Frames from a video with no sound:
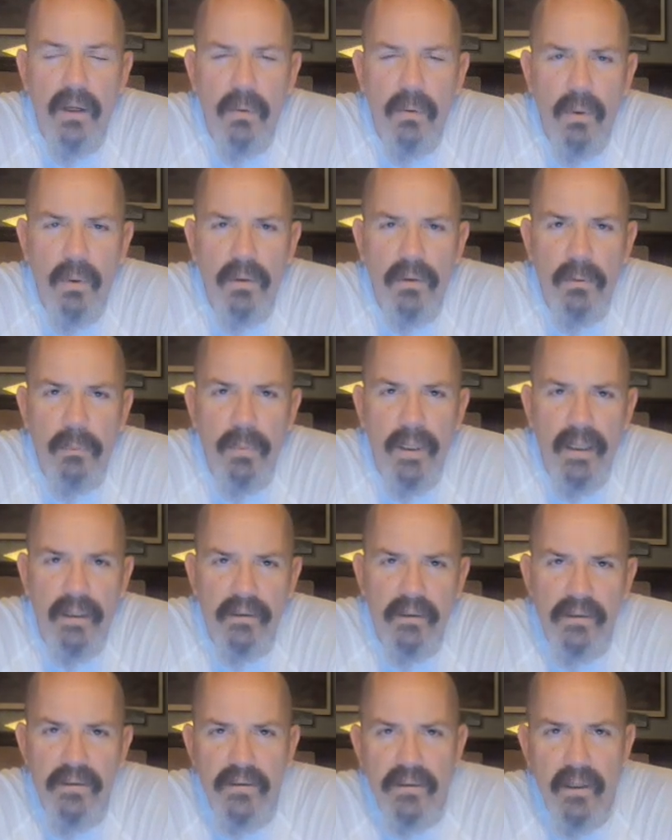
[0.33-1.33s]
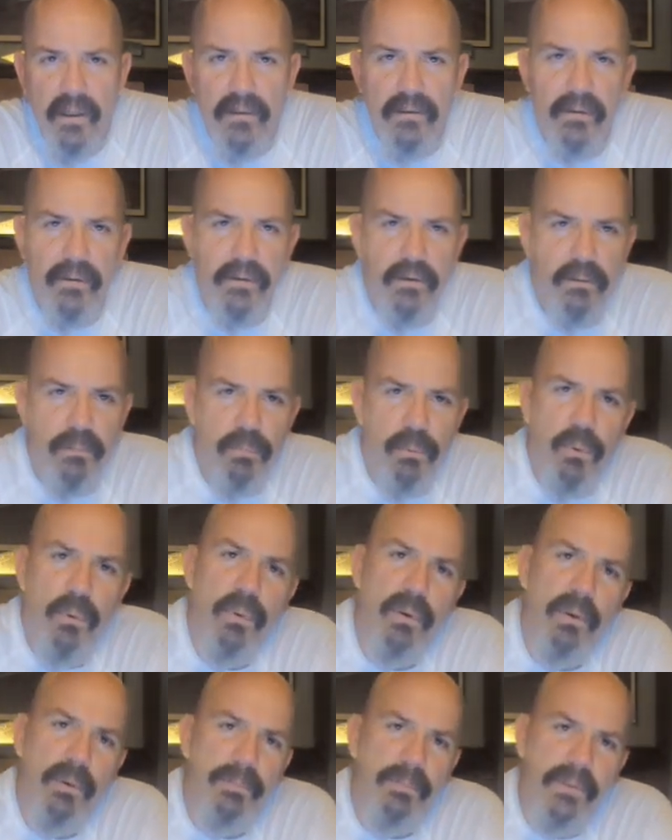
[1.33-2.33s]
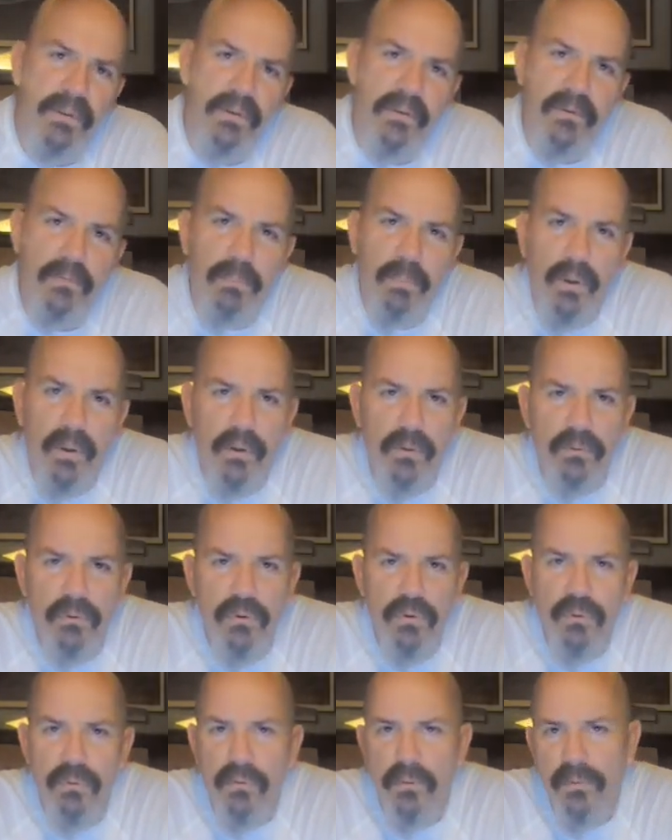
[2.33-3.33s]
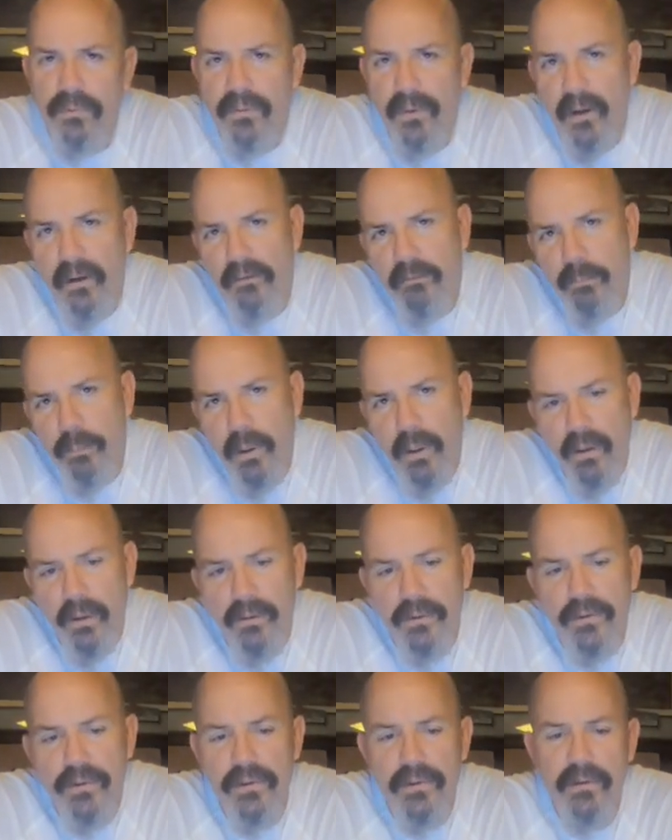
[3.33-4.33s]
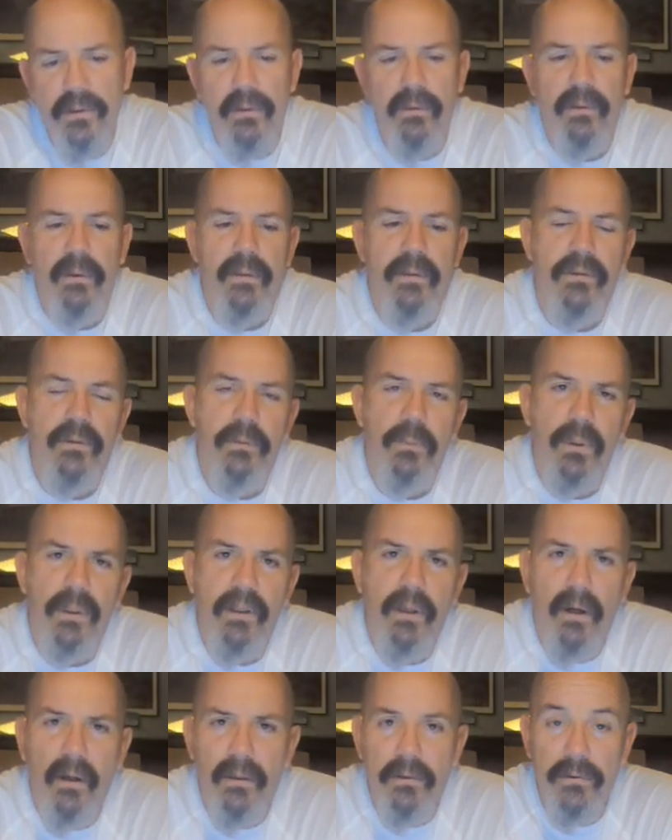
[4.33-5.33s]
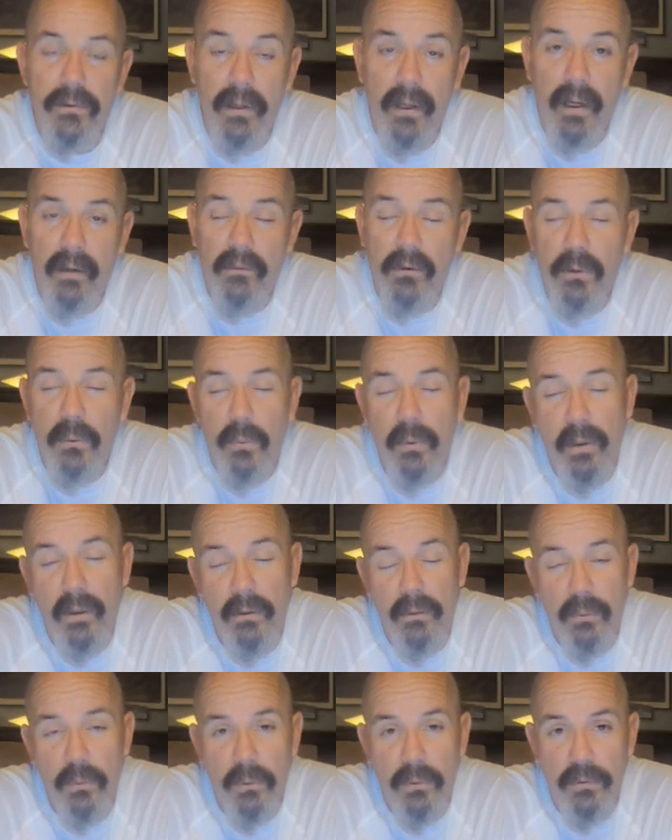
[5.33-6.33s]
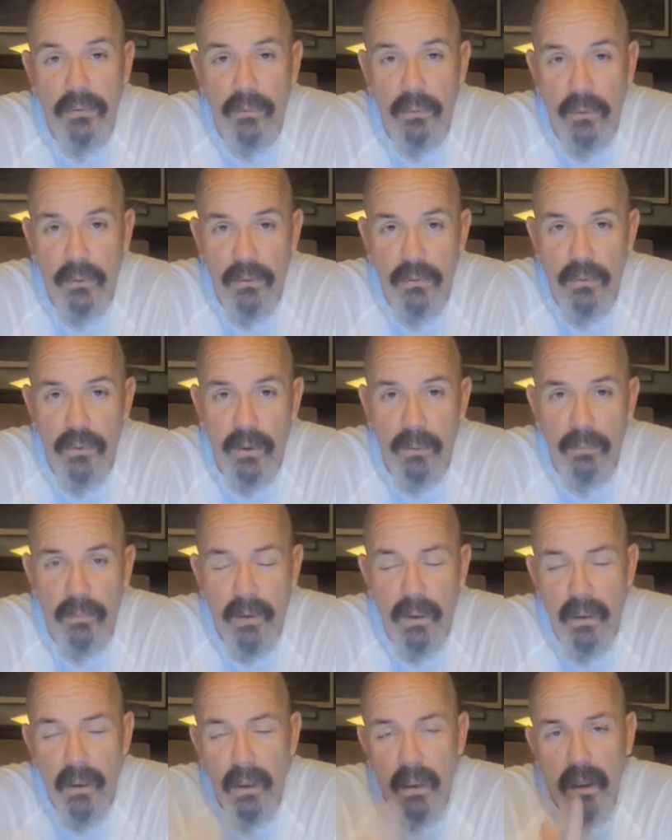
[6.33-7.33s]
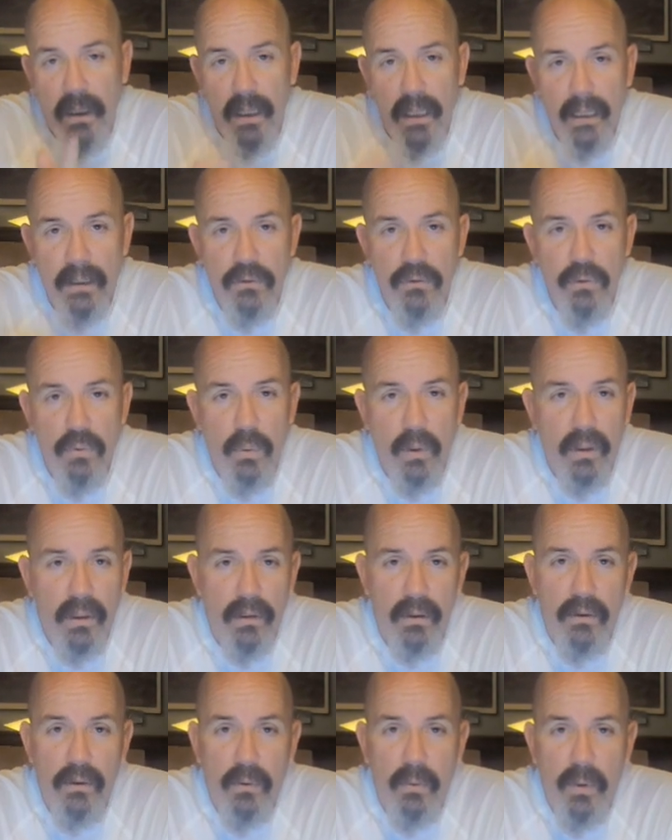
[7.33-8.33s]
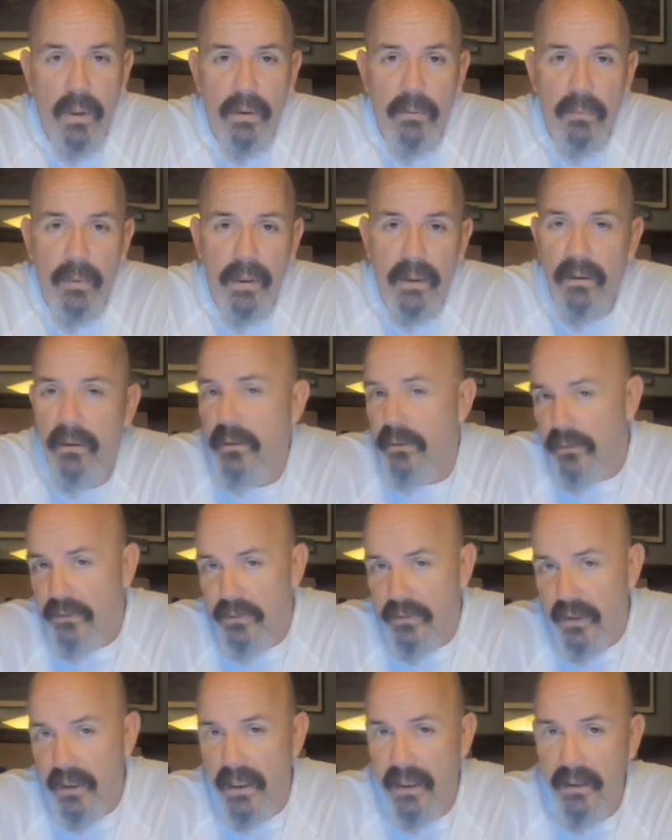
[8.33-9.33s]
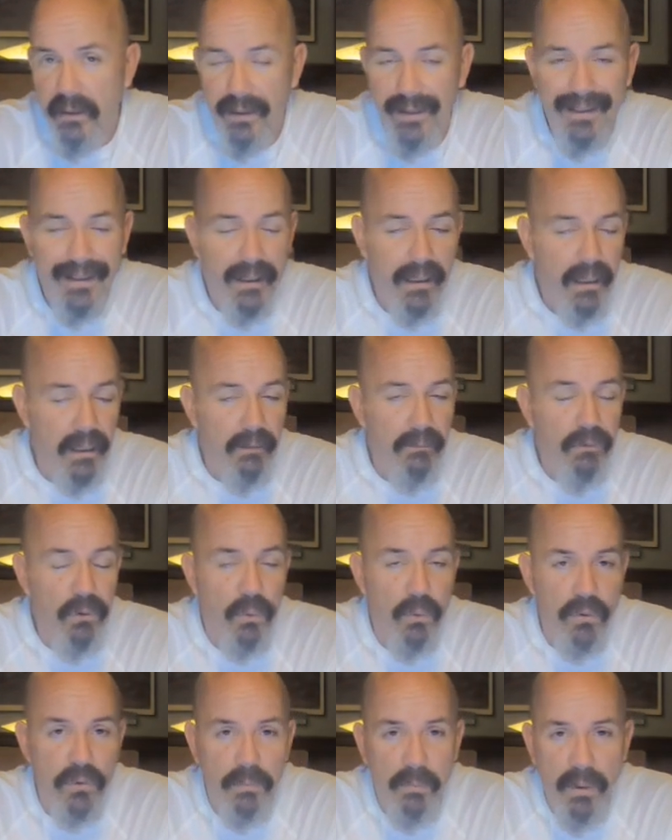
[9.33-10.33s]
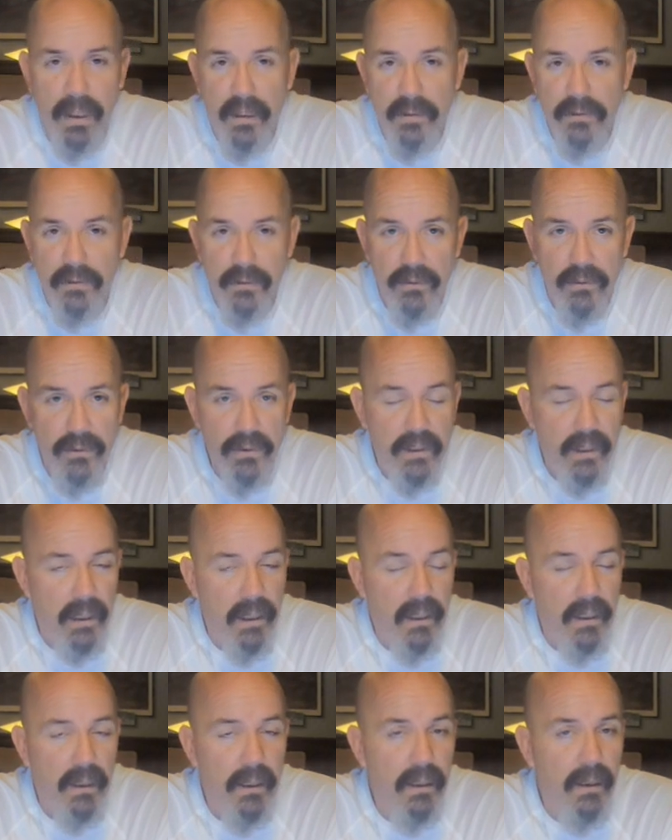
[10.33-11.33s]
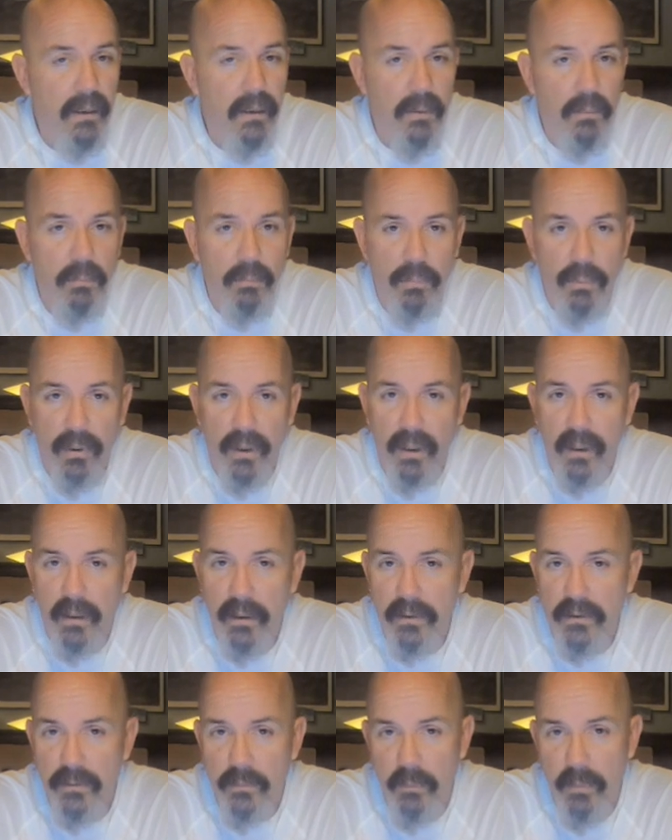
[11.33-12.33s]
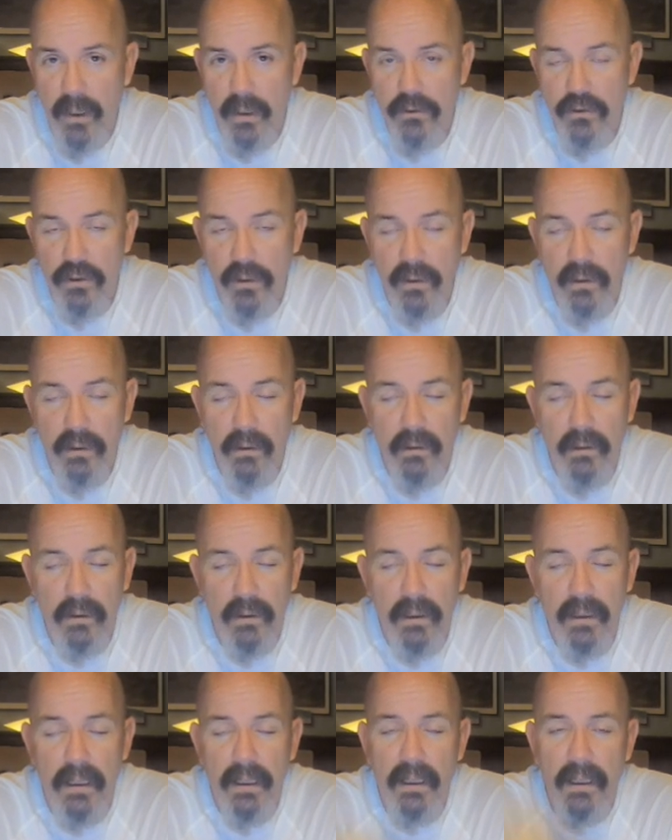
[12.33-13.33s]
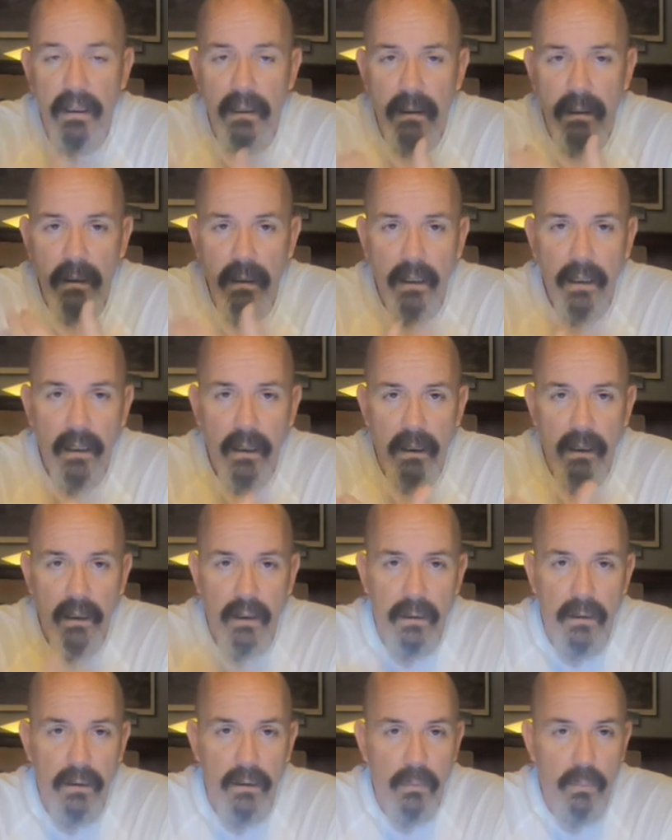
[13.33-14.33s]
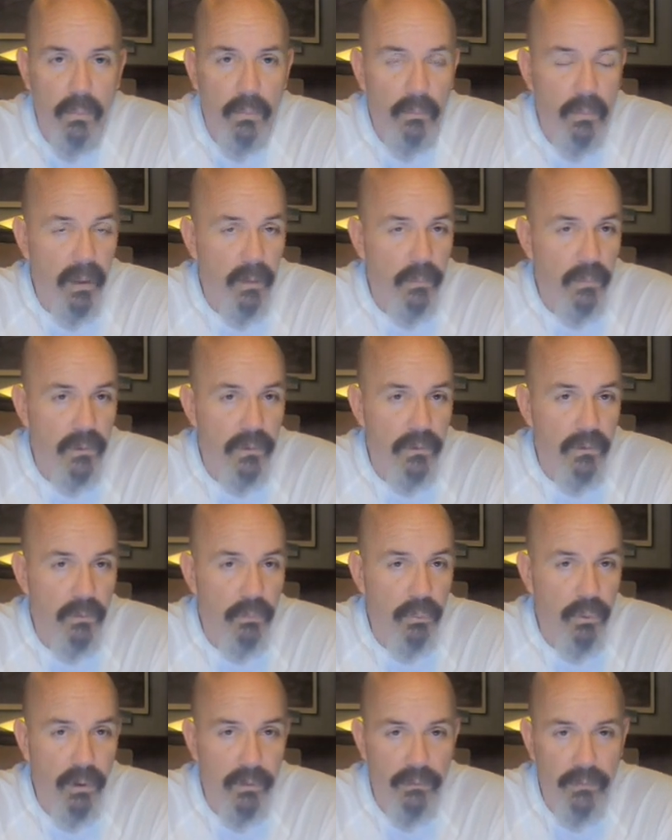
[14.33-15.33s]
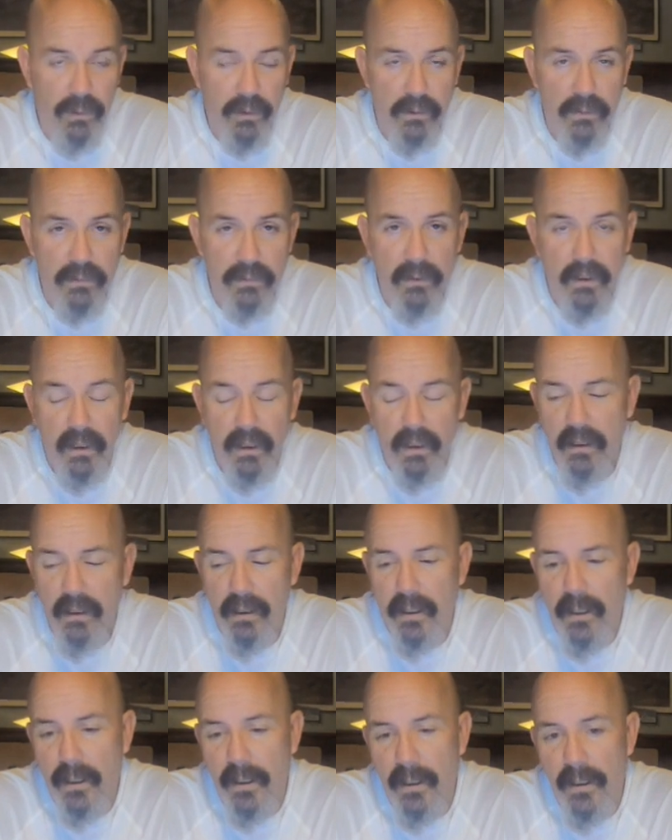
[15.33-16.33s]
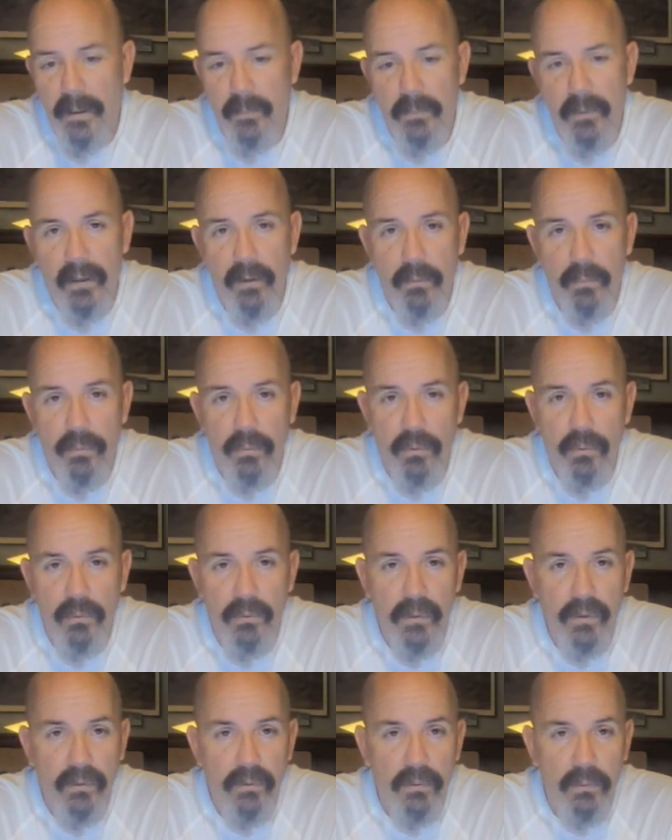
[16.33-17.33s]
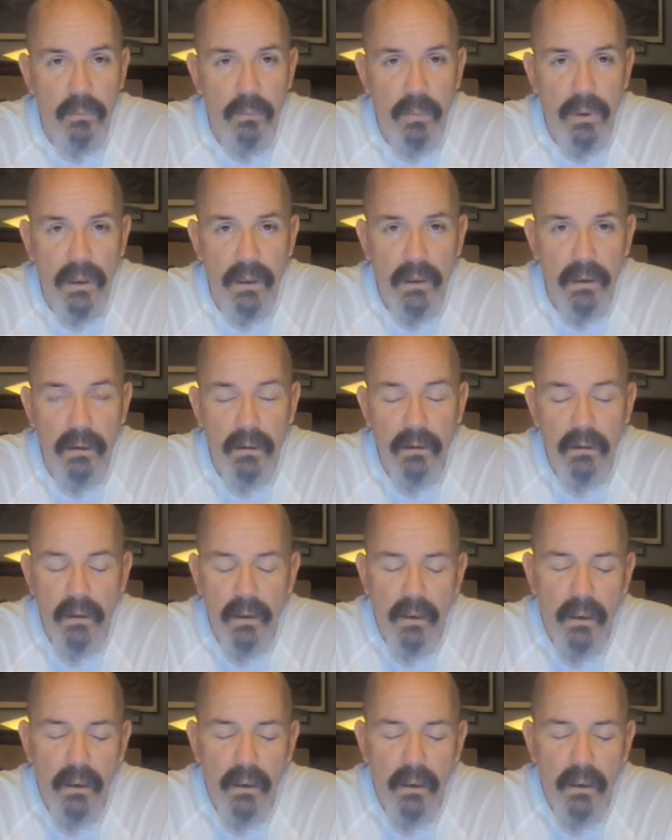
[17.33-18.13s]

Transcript: Welcome back to Esox Explore. This is part 2 of a 5-part series in regards to having the right lures for your trip. I do want to go on record as saying that I have no sponsors. Any products mentioned, again, are my personal preference. They are proven to me.